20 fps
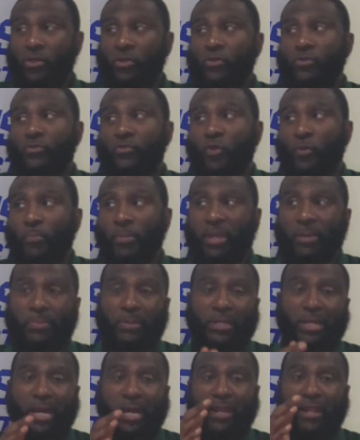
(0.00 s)
So
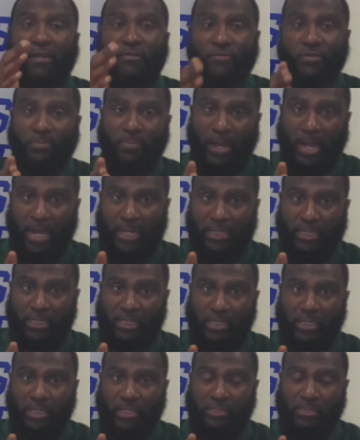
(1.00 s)
maybe not
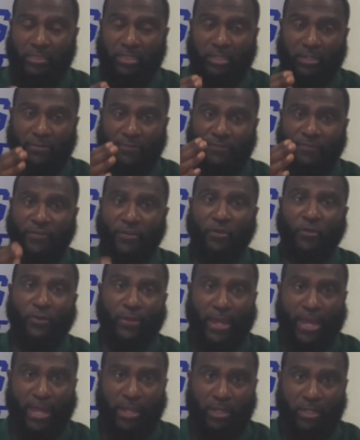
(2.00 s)
everybody is going to feel
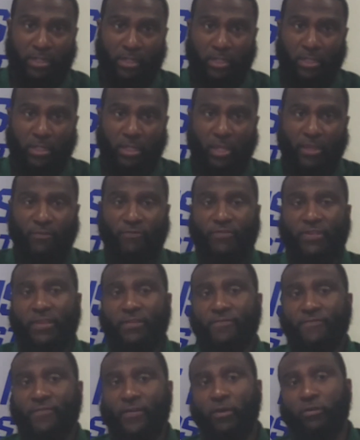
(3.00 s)
that. If they
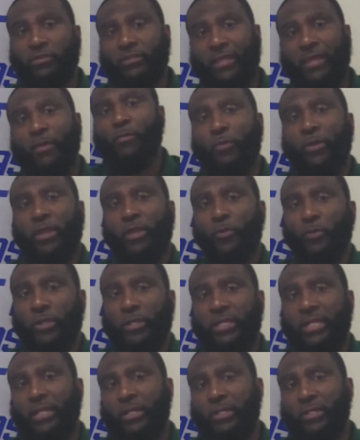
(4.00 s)
felt that way
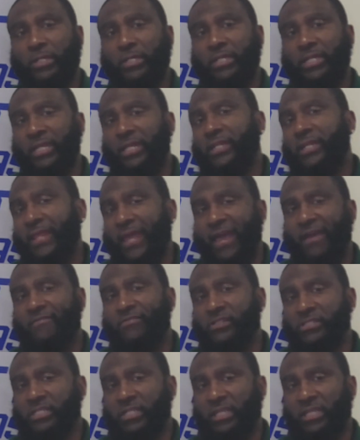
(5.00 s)
when they didn't have
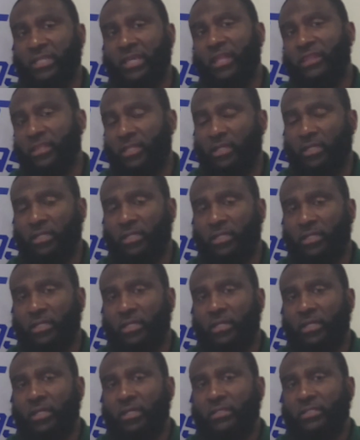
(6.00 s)
it together,
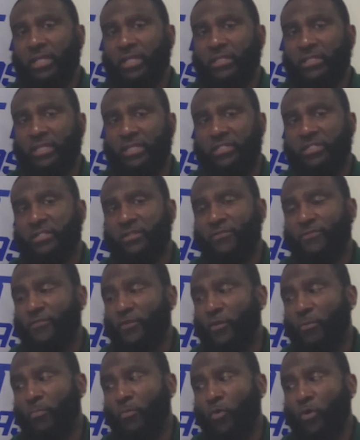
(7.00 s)
that they should
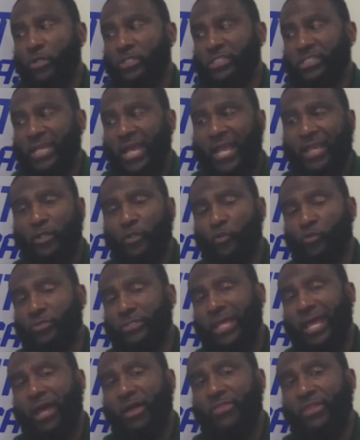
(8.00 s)
feel more entitled
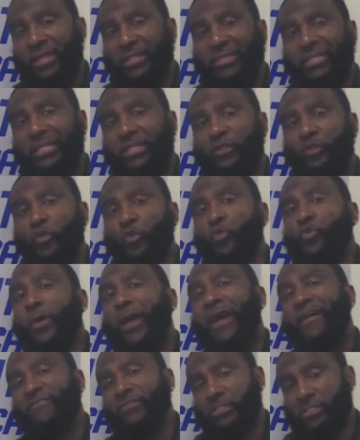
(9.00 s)
now that they do
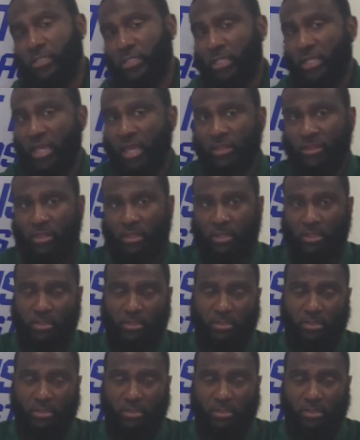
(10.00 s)
have it together.